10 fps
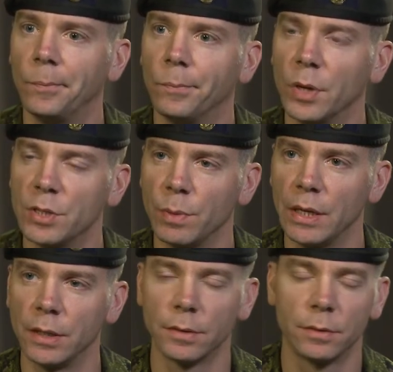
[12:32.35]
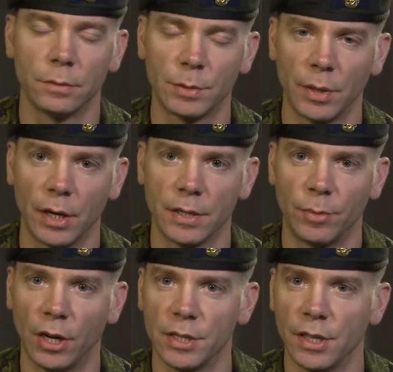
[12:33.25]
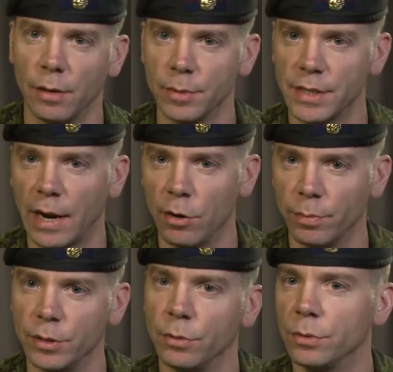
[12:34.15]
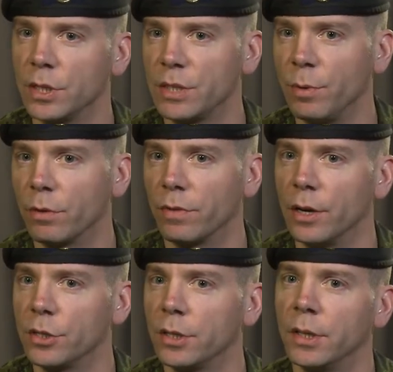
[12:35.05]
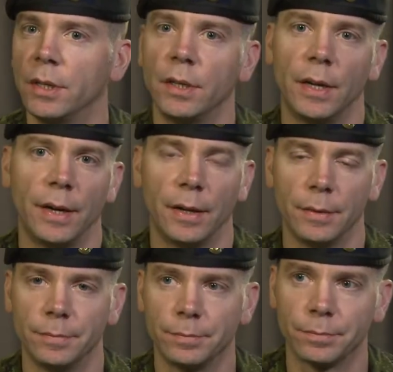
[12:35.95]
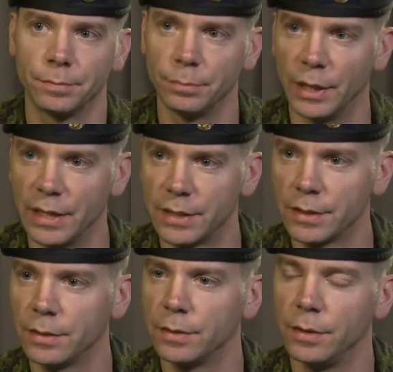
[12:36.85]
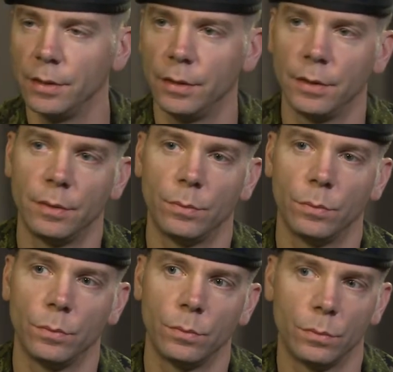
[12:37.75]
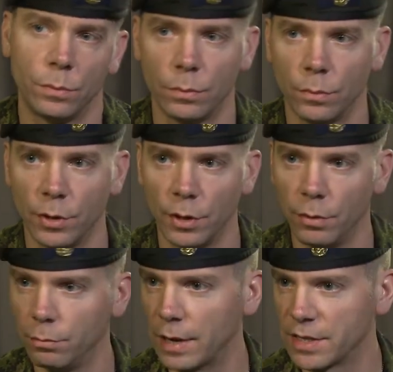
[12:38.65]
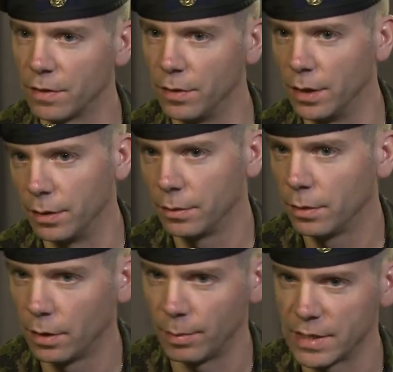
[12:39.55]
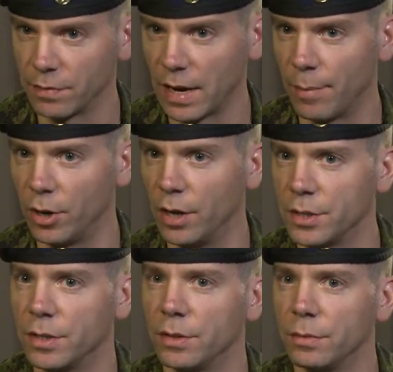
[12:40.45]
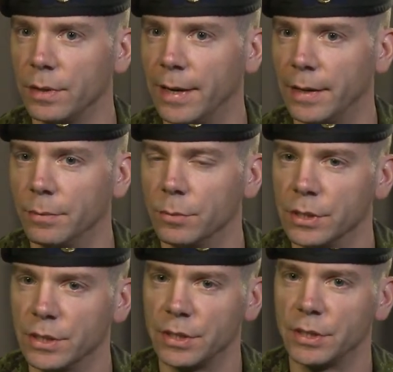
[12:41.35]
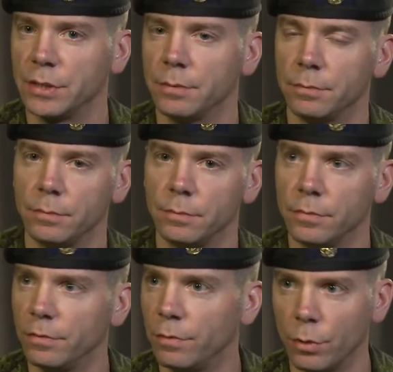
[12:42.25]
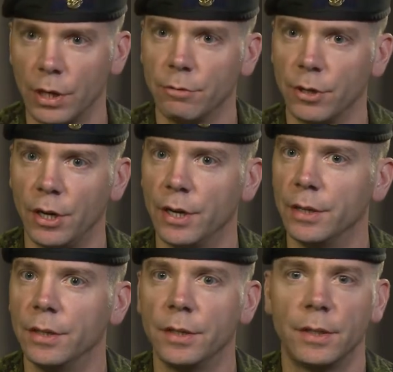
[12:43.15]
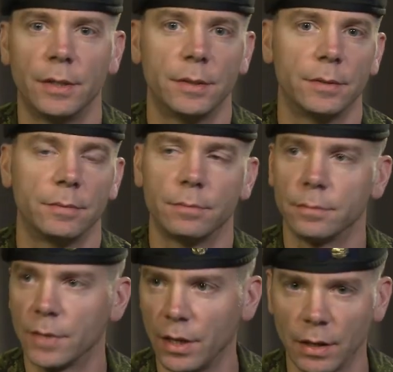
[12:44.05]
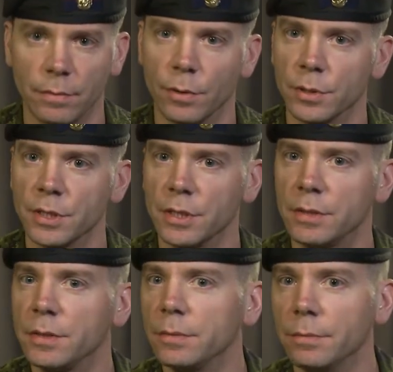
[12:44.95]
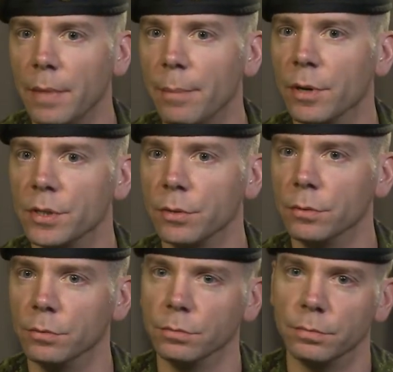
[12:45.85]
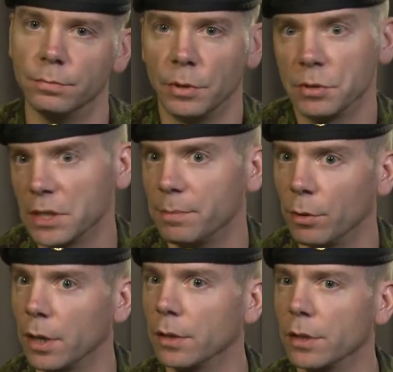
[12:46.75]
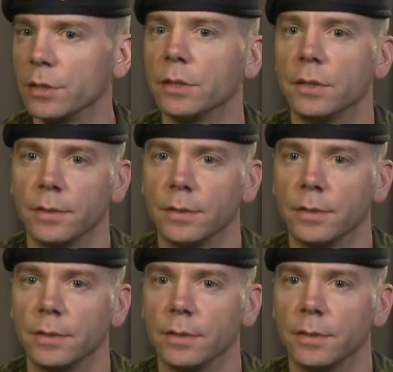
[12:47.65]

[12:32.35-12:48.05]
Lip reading: Once we got to Mirage, then it was our platoon that spoke French. But the rest of Camp Mirage was 400 odd Canadian Forces members who mostly spoke English.